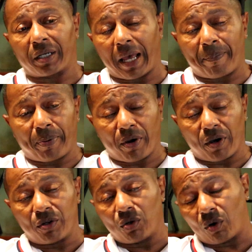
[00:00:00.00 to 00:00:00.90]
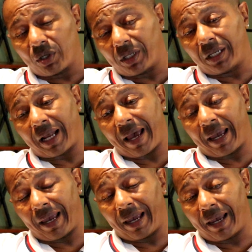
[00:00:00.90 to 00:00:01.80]
of that paranoia that I
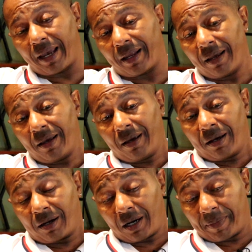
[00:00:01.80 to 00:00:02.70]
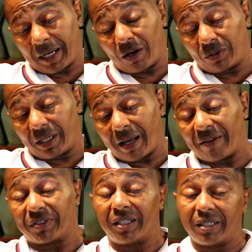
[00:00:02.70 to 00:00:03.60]
had coming out there
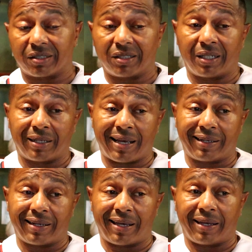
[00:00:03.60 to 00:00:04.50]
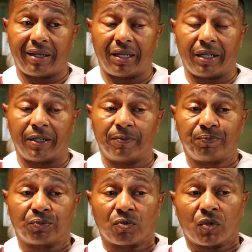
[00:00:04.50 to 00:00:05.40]
after an incident like that and
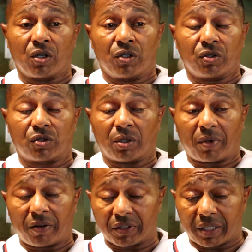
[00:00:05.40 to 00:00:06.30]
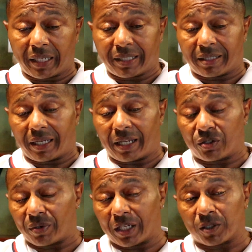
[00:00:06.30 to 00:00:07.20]
some other things that
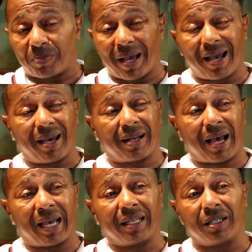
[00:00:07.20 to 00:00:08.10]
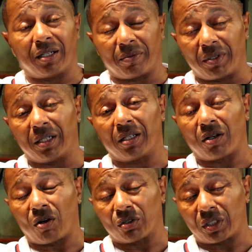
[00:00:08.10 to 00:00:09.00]
had transpired, I ended up getting in
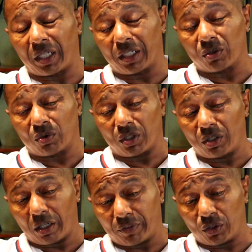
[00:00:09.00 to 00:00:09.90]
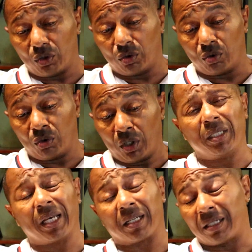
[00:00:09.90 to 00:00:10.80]
an altercation with another dude.
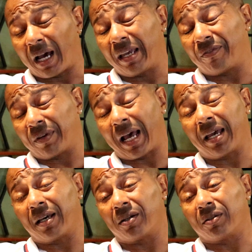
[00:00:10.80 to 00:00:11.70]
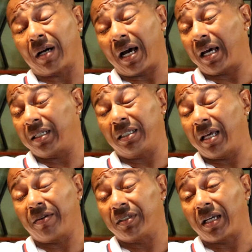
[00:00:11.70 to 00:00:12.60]
He had a knife and I had a I didn't
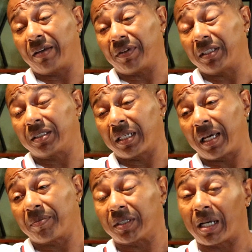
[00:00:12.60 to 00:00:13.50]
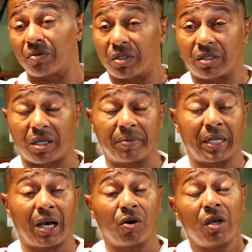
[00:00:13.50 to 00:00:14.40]
have a knife at the time because I was just
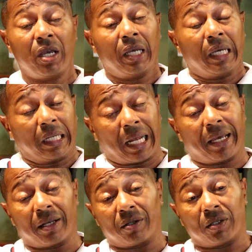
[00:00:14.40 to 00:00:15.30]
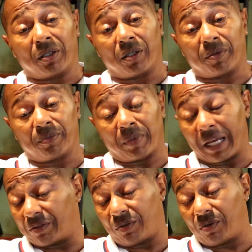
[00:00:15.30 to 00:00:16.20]
coming out and I had a,
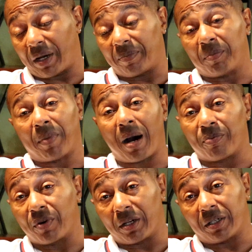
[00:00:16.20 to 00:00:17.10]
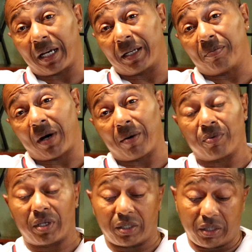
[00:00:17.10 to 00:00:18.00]
I grabbed a mop wringer. I had a
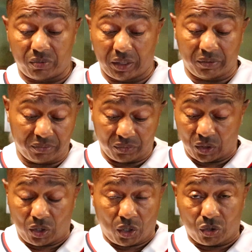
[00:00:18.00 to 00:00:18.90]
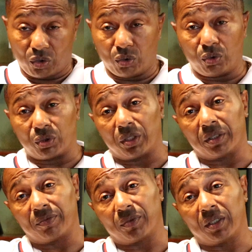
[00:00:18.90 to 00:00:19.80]
mop wringer that we used
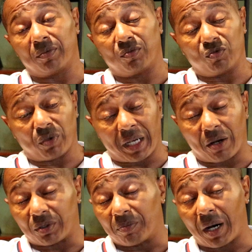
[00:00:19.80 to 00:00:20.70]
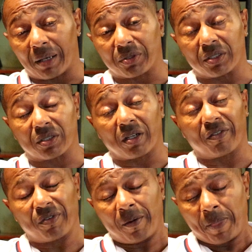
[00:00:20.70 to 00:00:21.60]
to, to wring out the mops and
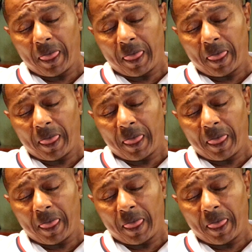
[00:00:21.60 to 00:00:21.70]
stuff.